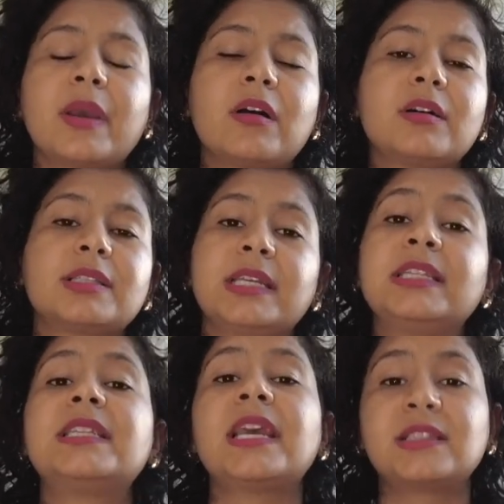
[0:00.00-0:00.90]
because
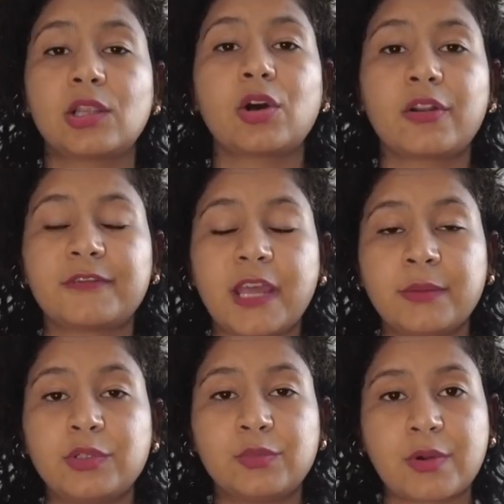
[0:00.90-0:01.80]
it takes a lot of
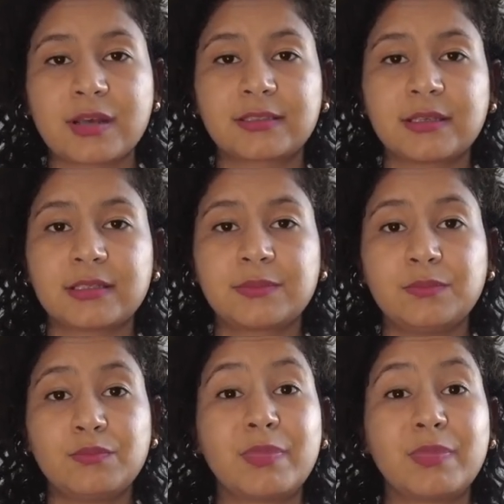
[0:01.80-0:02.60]
time to process.